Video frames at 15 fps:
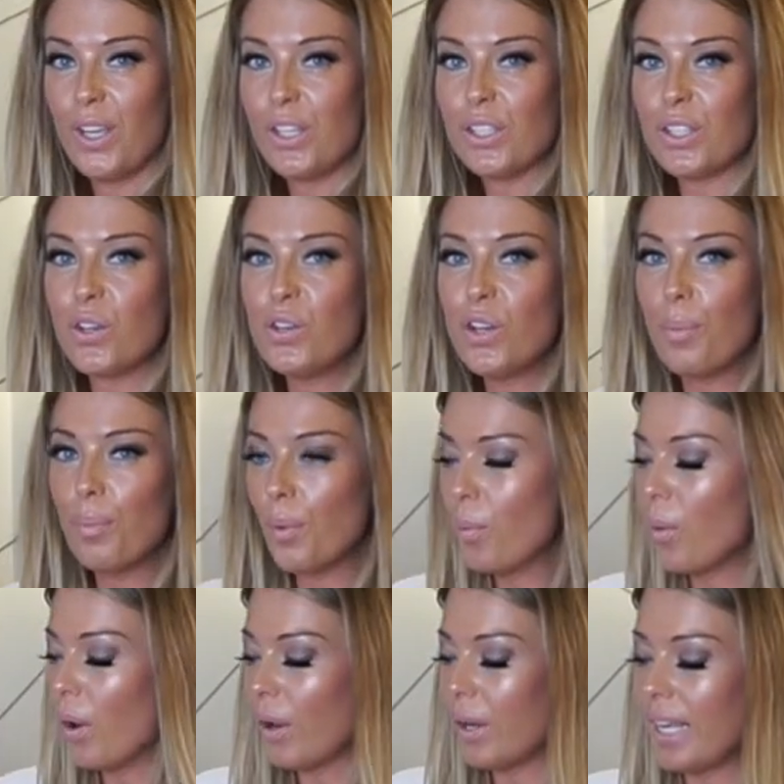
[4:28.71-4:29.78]
So number
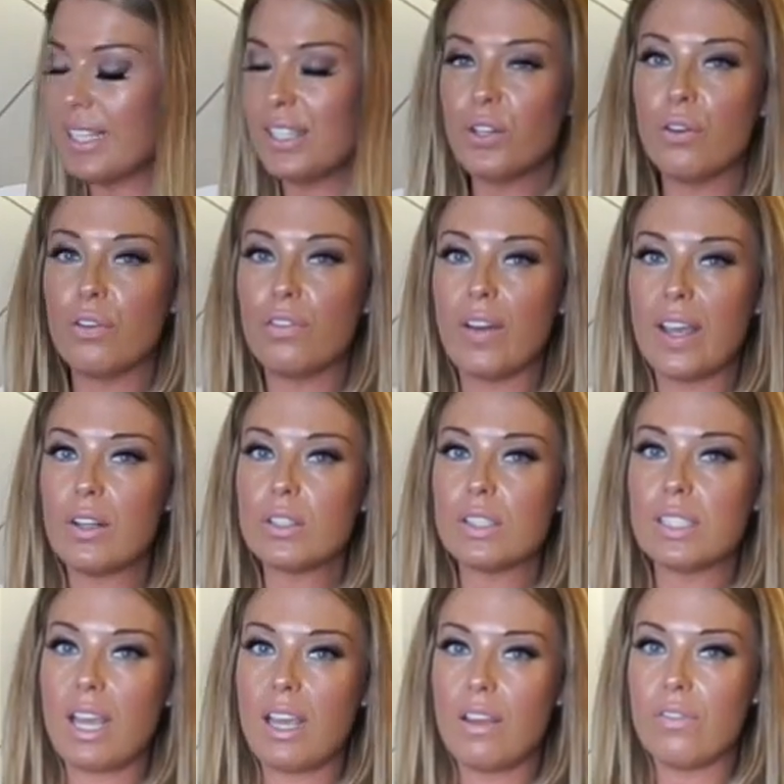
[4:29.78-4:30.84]
one is your
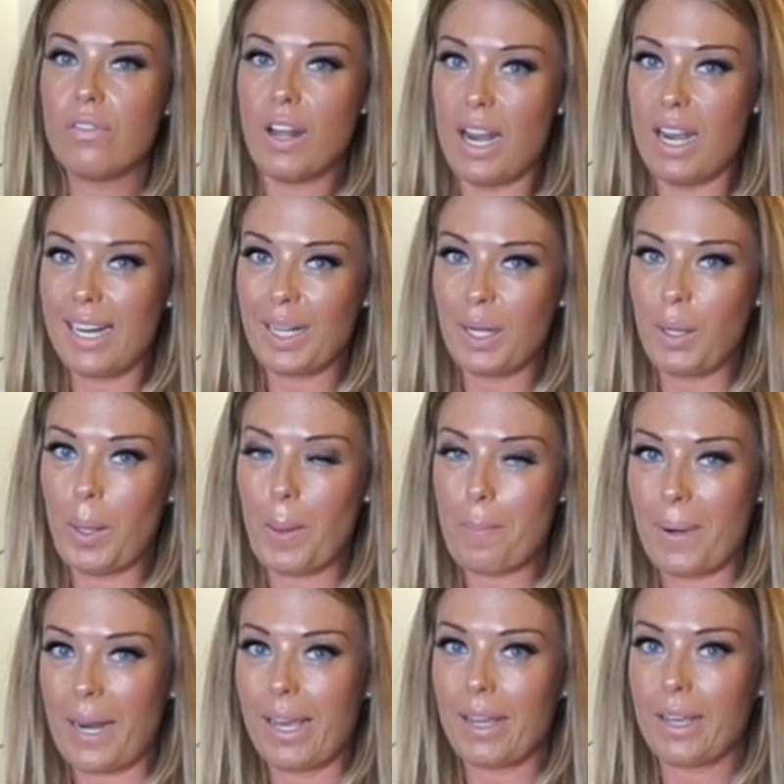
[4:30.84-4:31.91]
fail-safe little
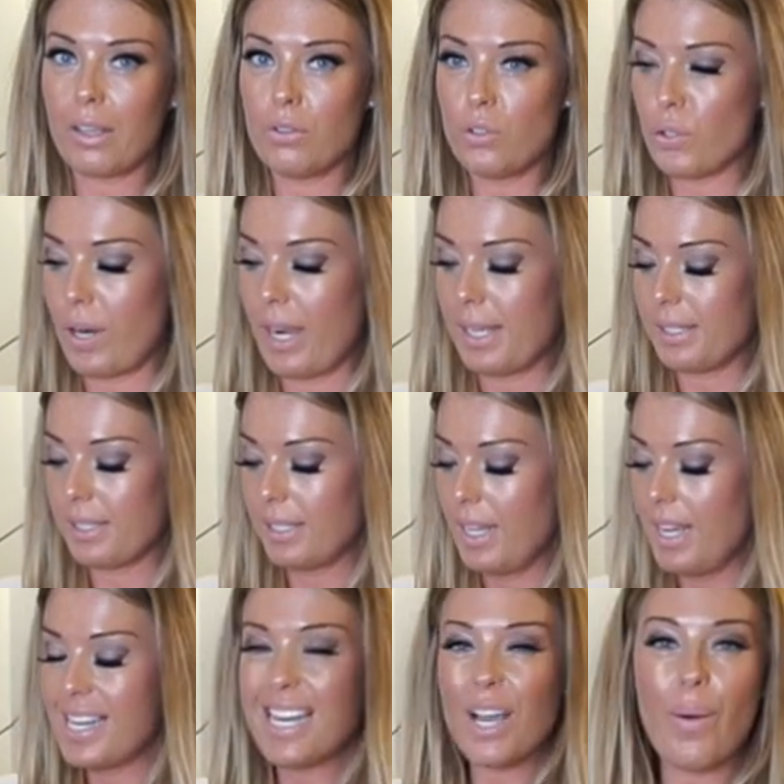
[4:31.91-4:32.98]
black dress.
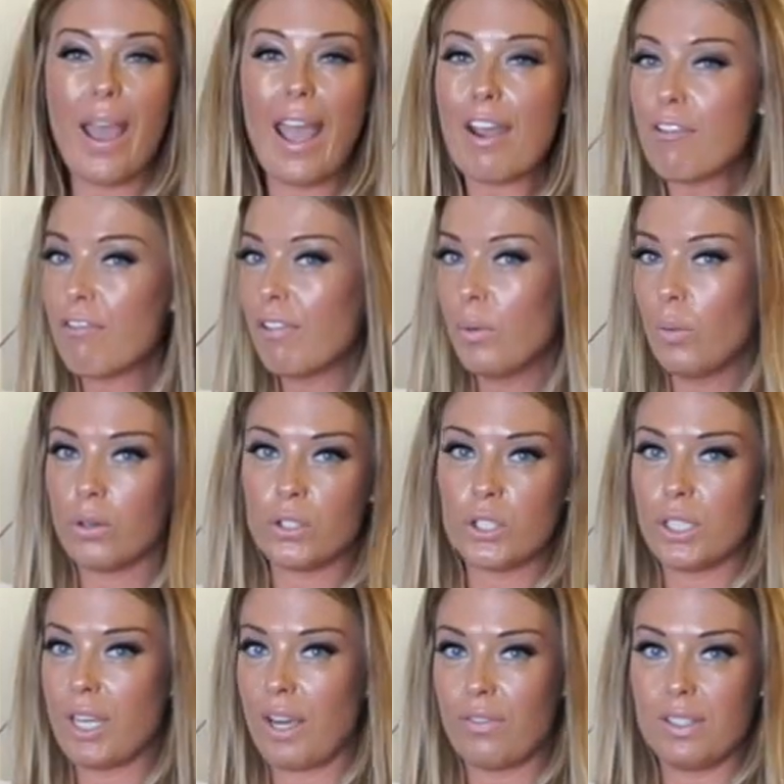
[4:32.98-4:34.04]
Now everyone
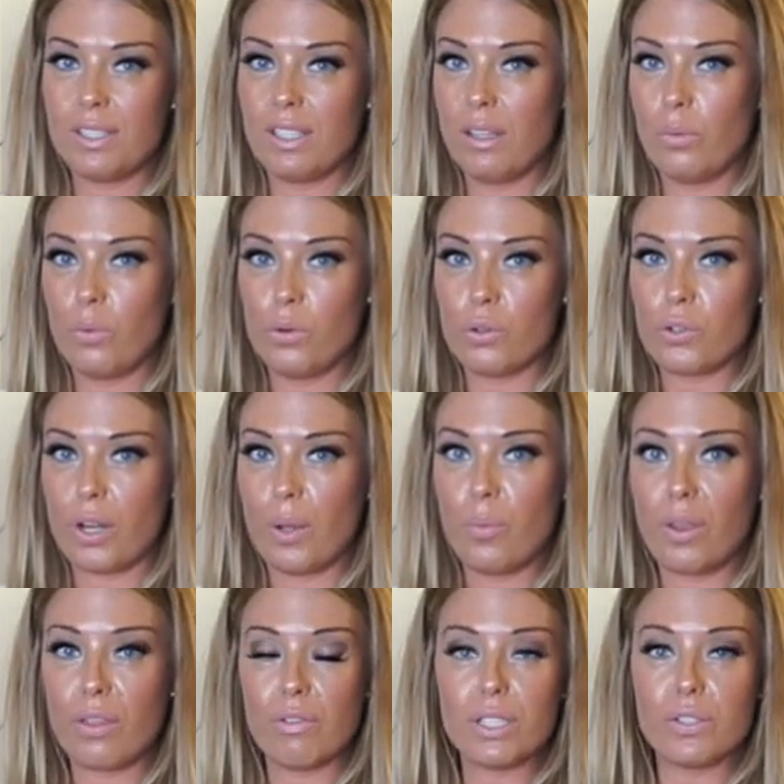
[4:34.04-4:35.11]
should have this in the wardrobe,
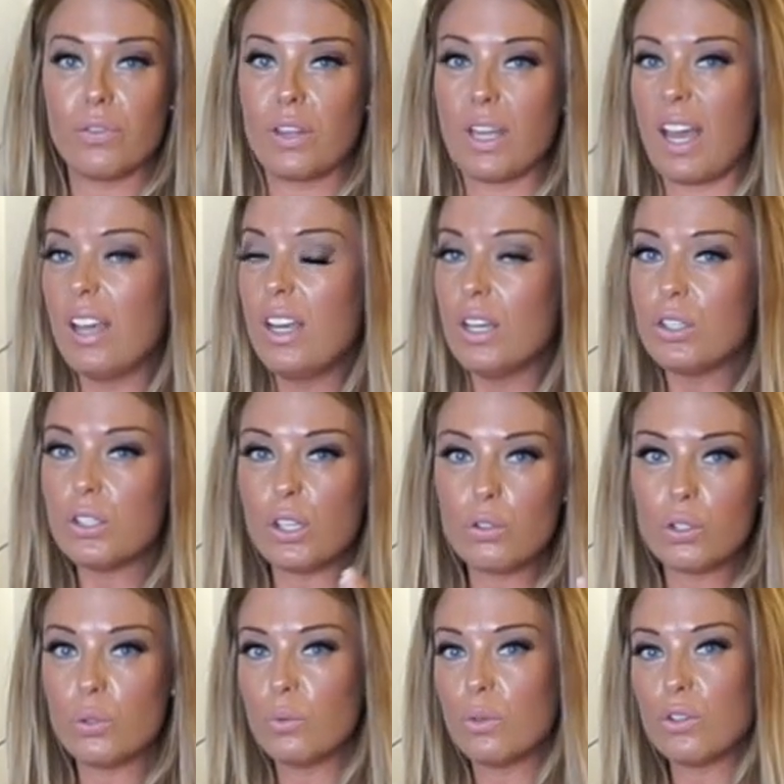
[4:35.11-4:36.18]
whether it's for their
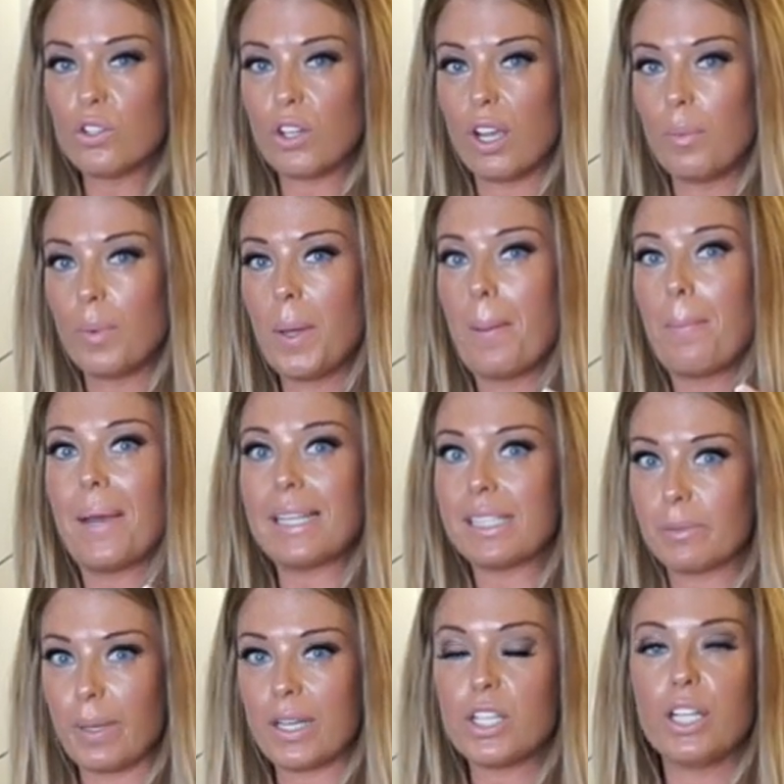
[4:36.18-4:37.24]
social wardrobe, but
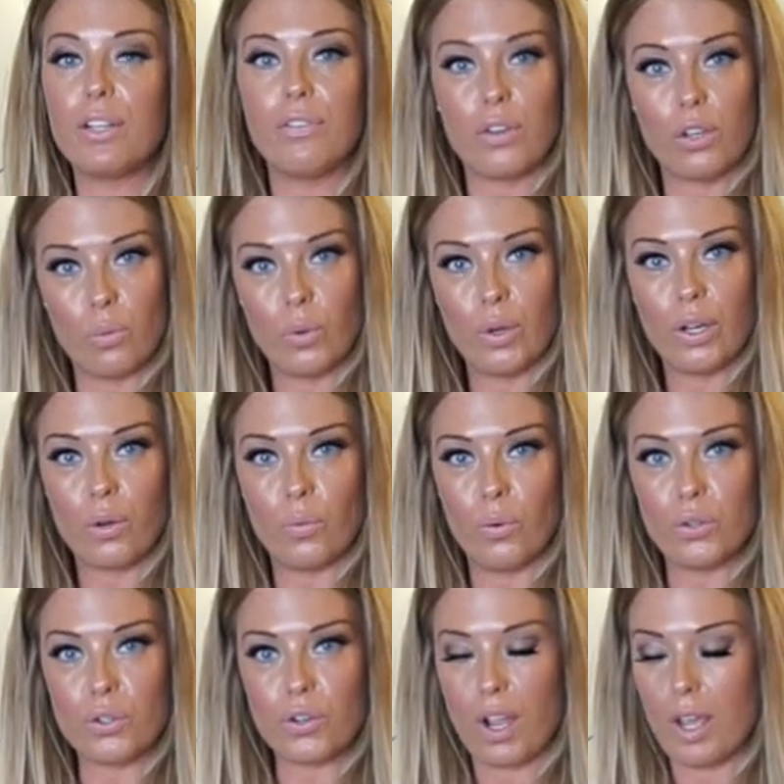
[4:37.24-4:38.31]
especially for your work
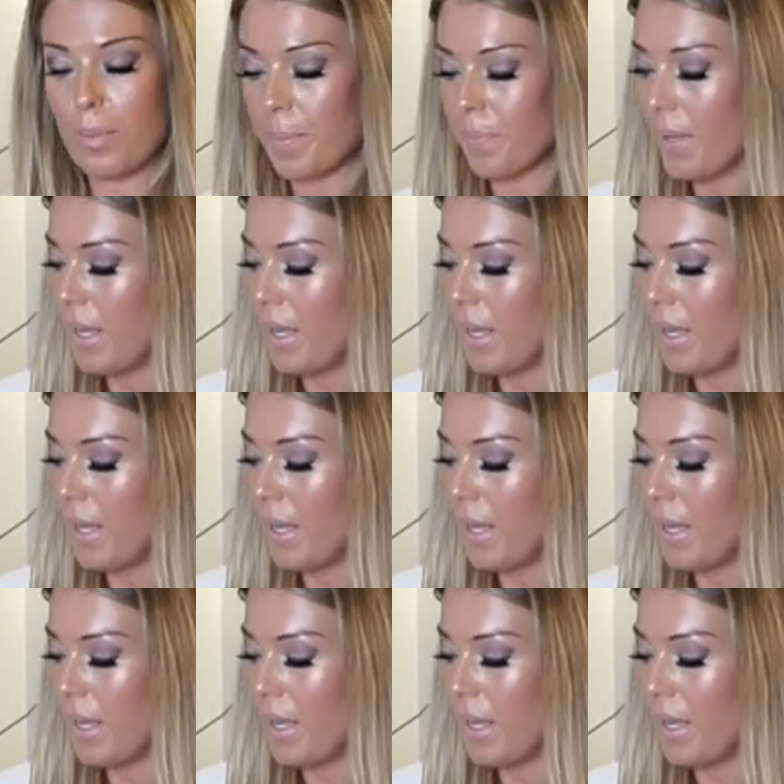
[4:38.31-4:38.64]
wardrobe.